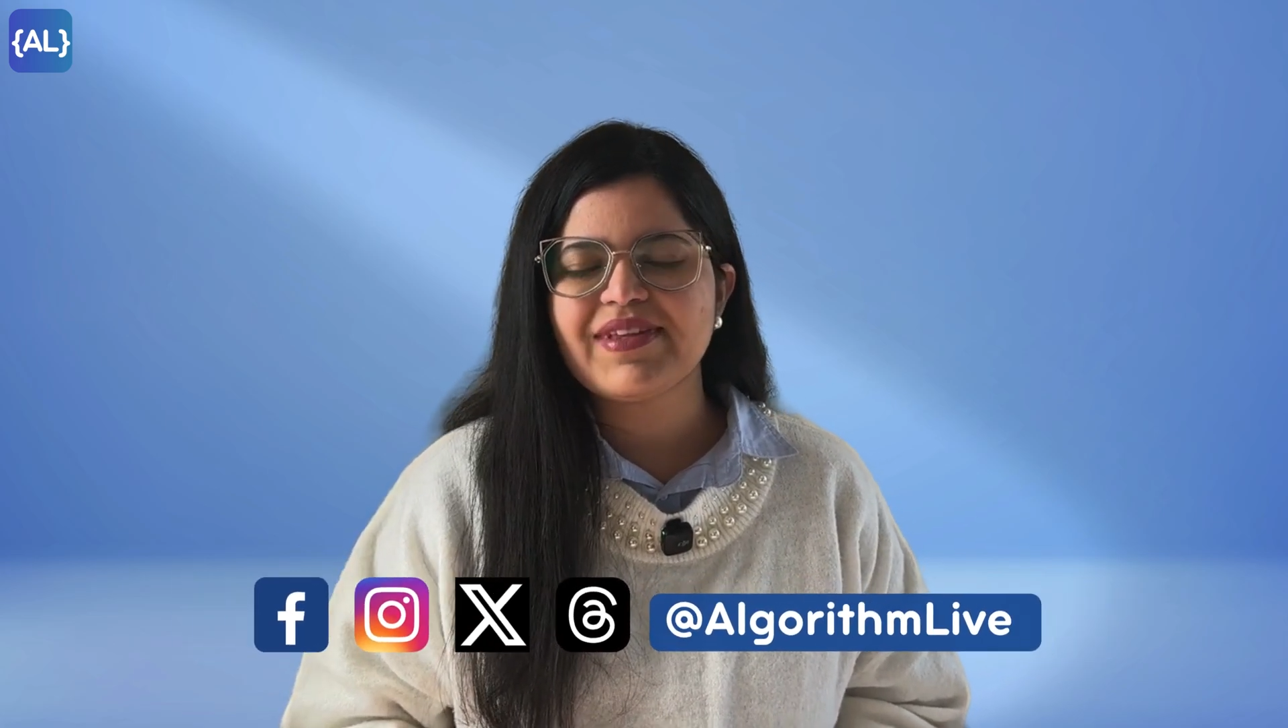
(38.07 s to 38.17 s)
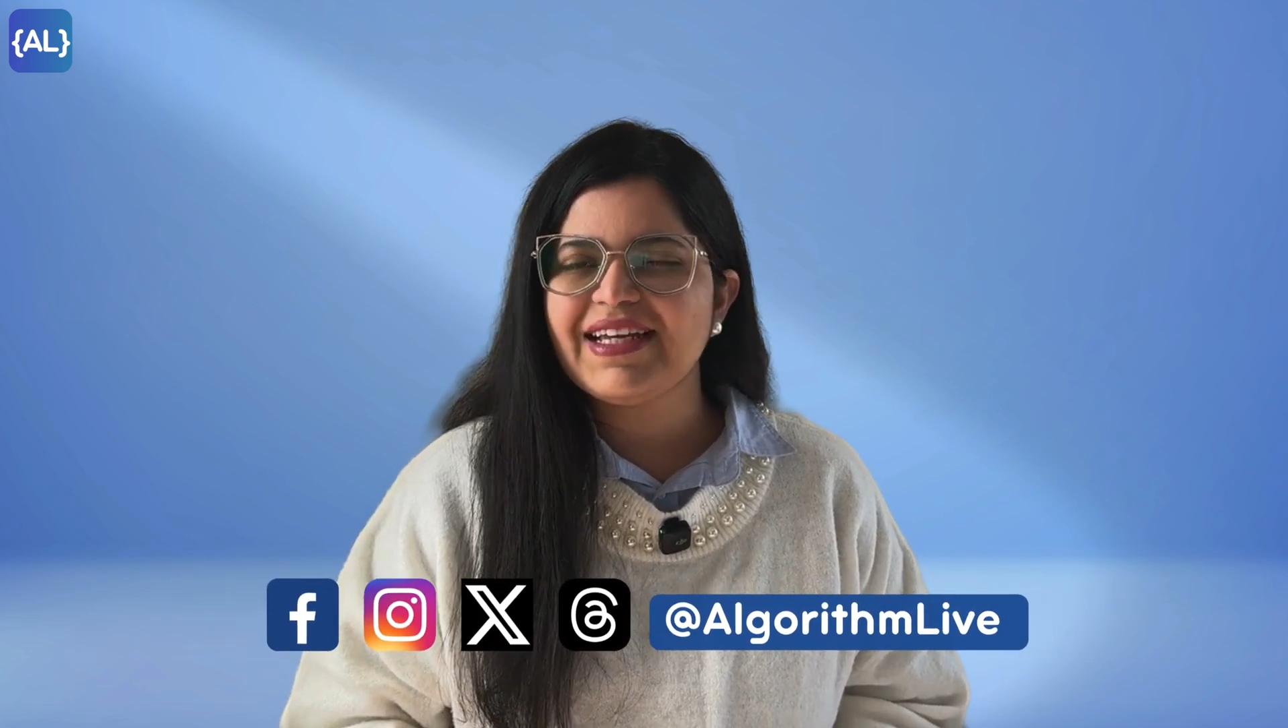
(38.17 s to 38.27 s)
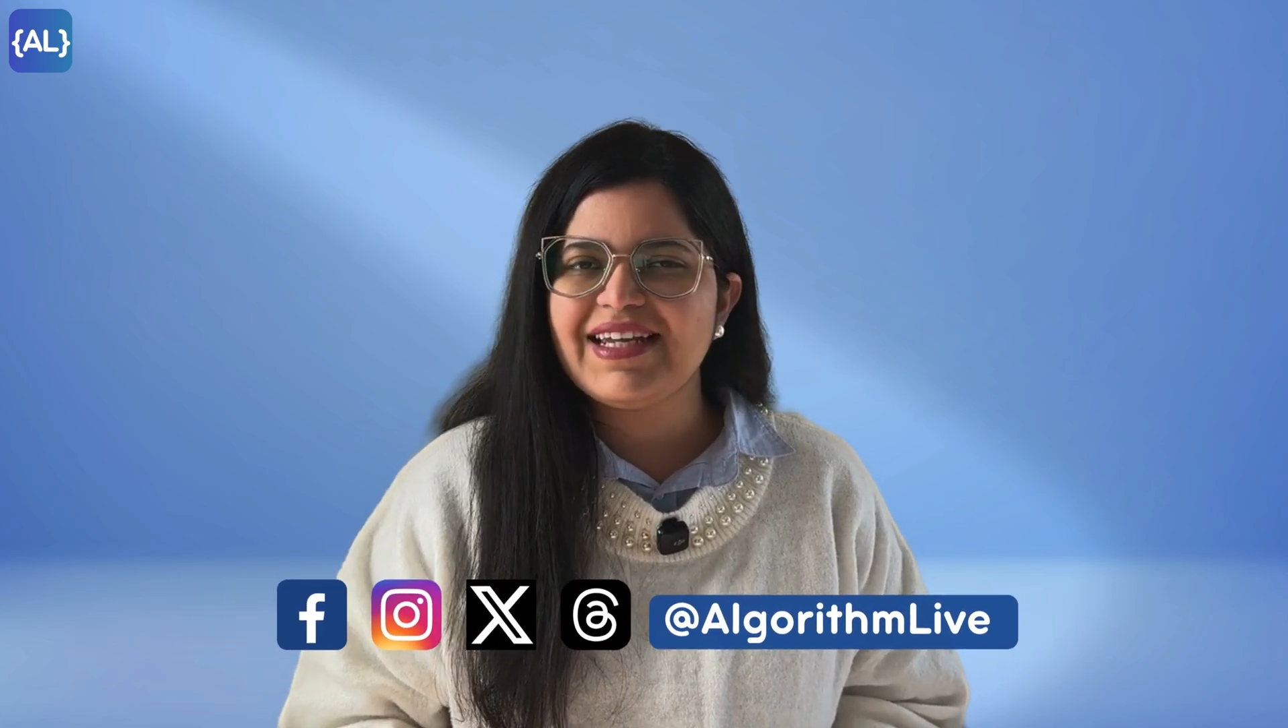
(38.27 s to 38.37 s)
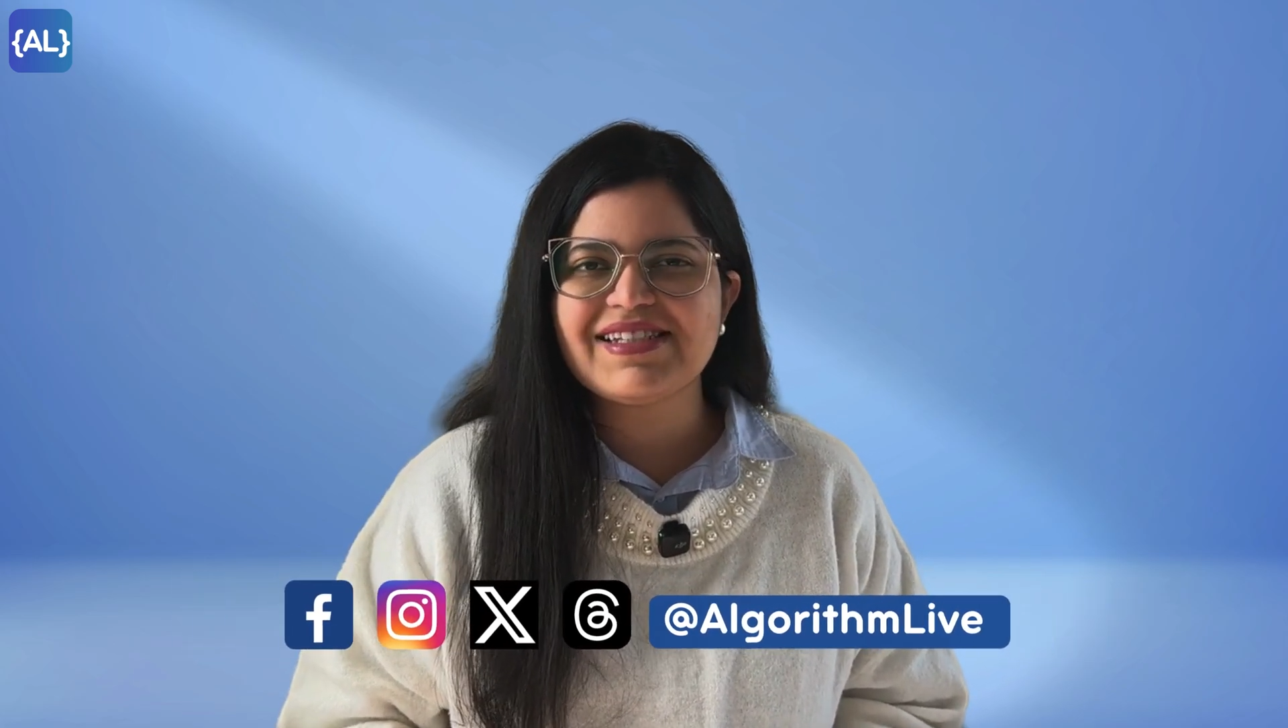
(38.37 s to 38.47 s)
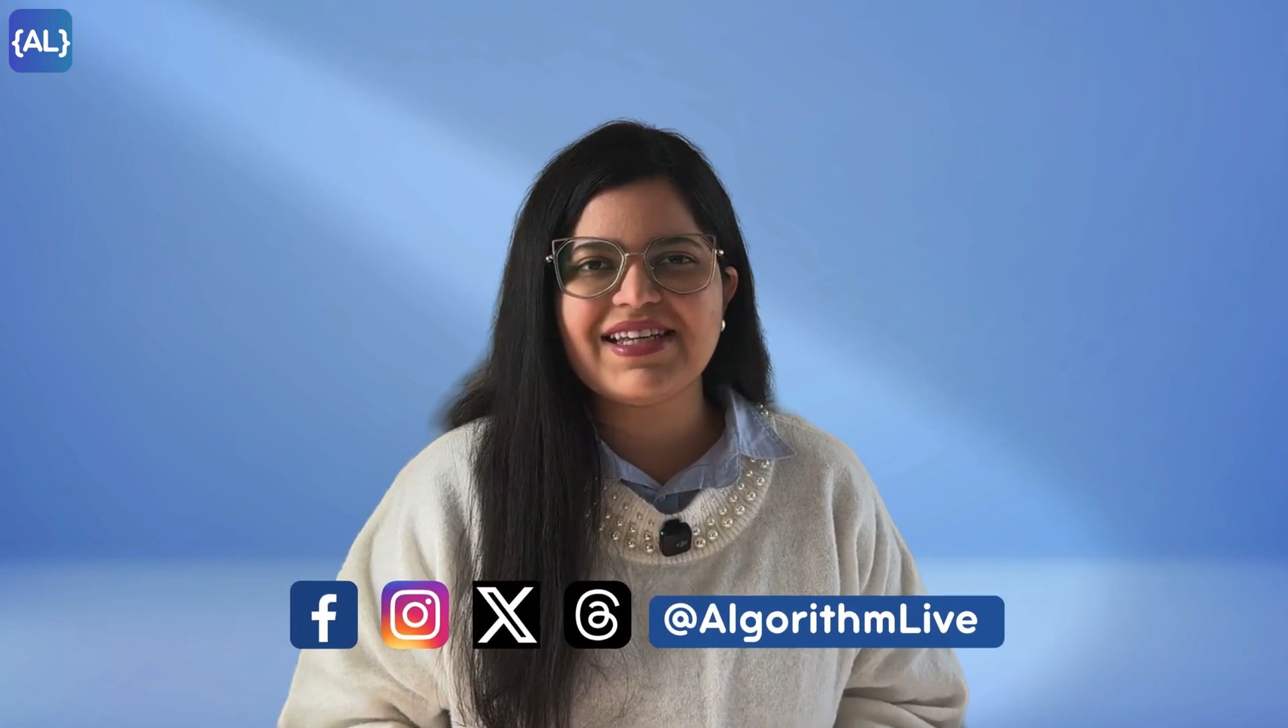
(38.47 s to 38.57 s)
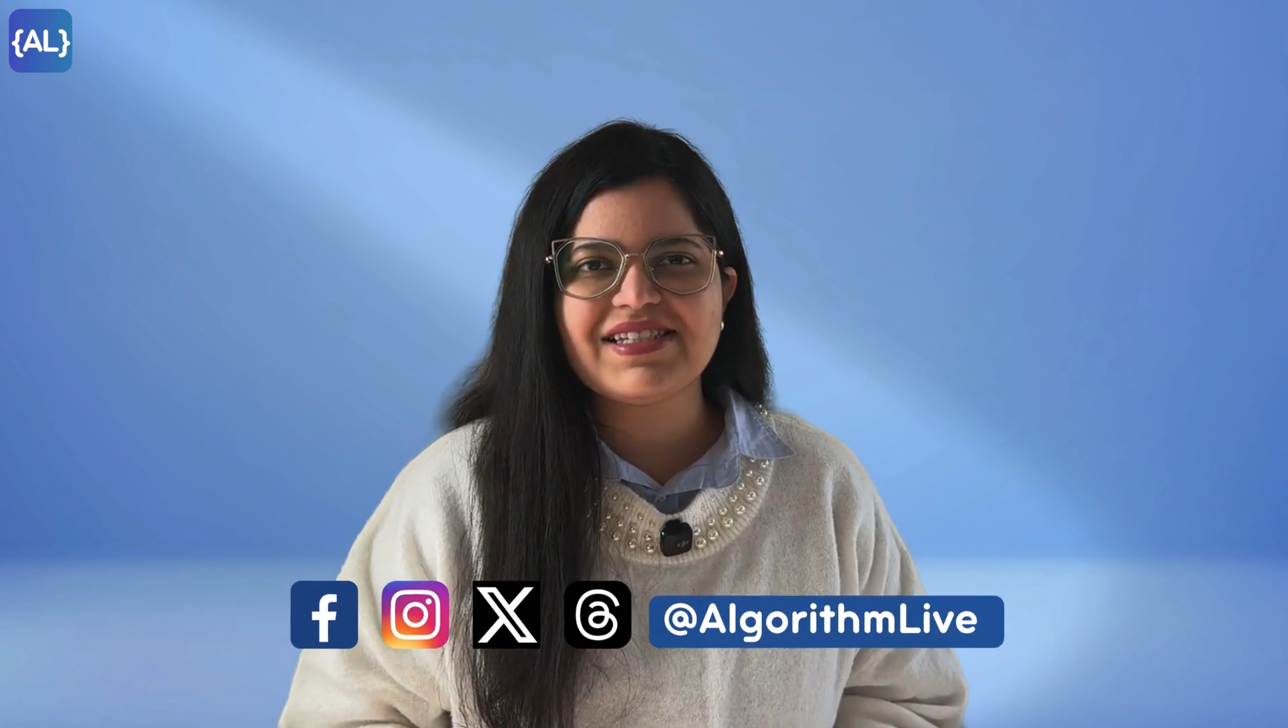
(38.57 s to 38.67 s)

Let's get